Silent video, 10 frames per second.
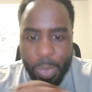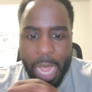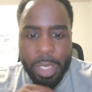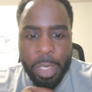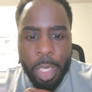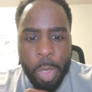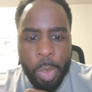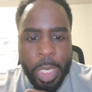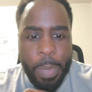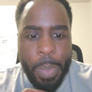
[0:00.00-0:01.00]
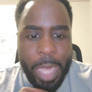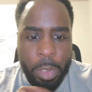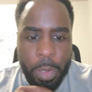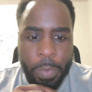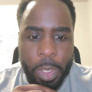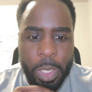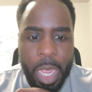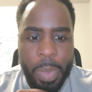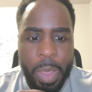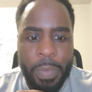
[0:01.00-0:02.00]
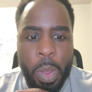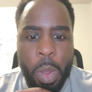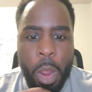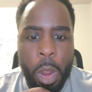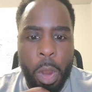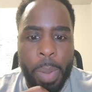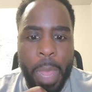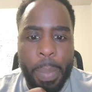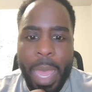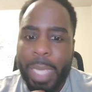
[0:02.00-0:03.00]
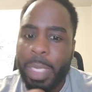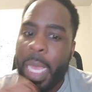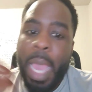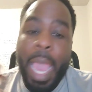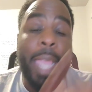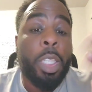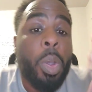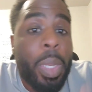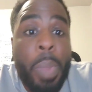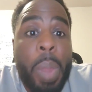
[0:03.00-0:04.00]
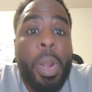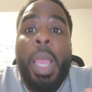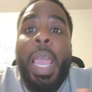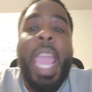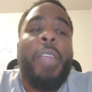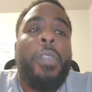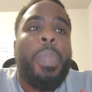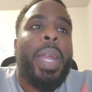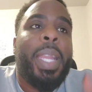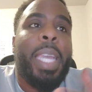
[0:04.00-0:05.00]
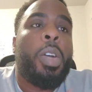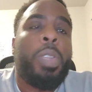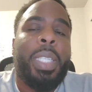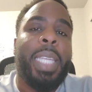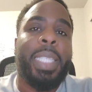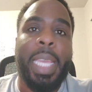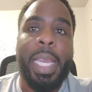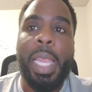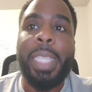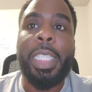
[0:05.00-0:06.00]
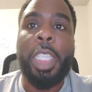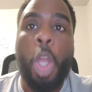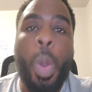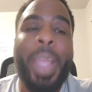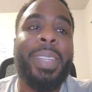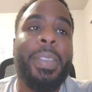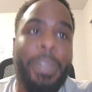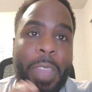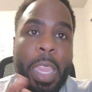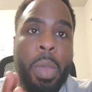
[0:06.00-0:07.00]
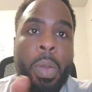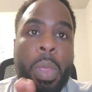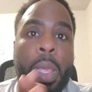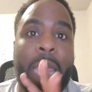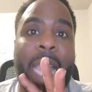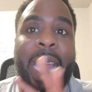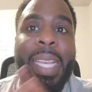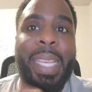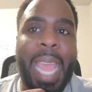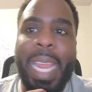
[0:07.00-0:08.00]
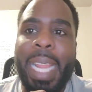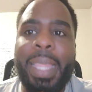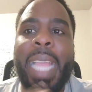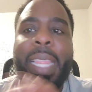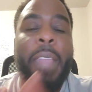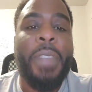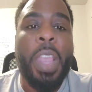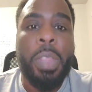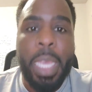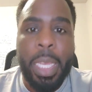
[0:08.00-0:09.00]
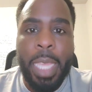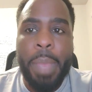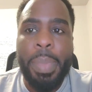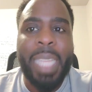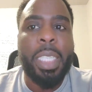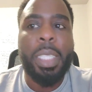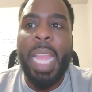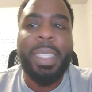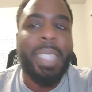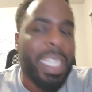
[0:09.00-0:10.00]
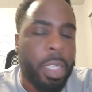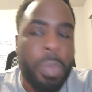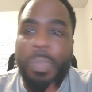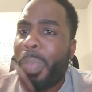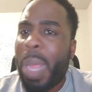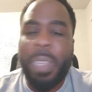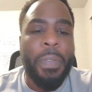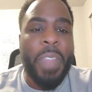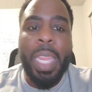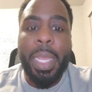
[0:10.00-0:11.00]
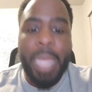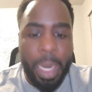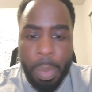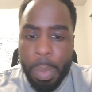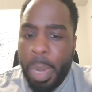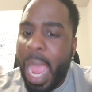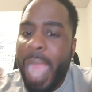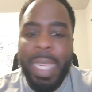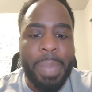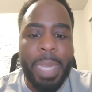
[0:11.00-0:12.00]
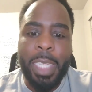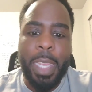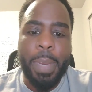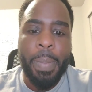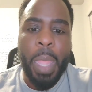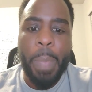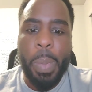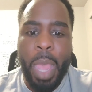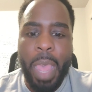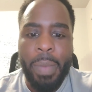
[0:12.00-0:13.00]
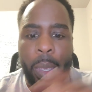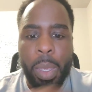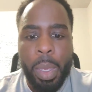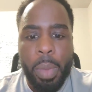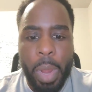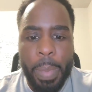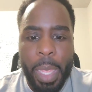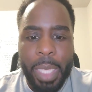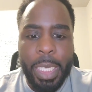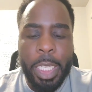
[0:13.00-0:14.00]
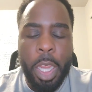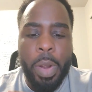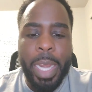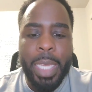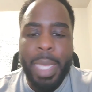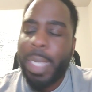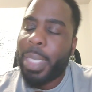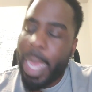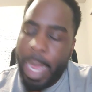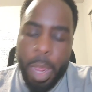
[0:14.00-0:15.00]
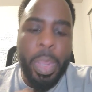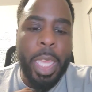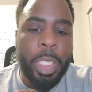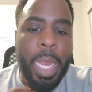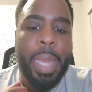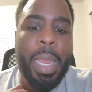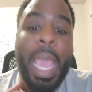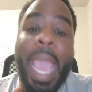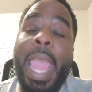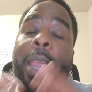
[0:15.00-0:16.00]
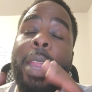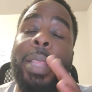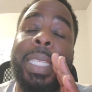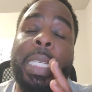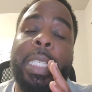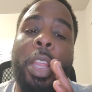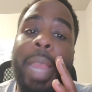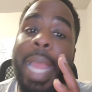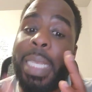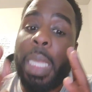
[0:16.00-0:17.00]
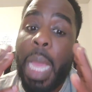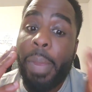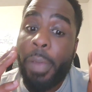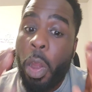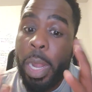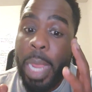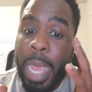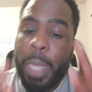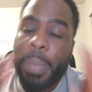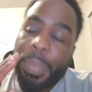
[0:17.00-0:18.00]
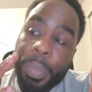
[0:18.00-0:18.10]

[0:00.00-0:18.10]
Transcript: I took the new gen, passed on the first time. It felt hard, but I passed. Hey, so remember, everybody that goes and takes the NCLEX is going to feel that they failed the exam. That's just, that's a feeling that 9 times out of 10 that people have. Right? CCRN is next. Hey, go get you that. Hey, I hear the CCRN has a lot of cardiac.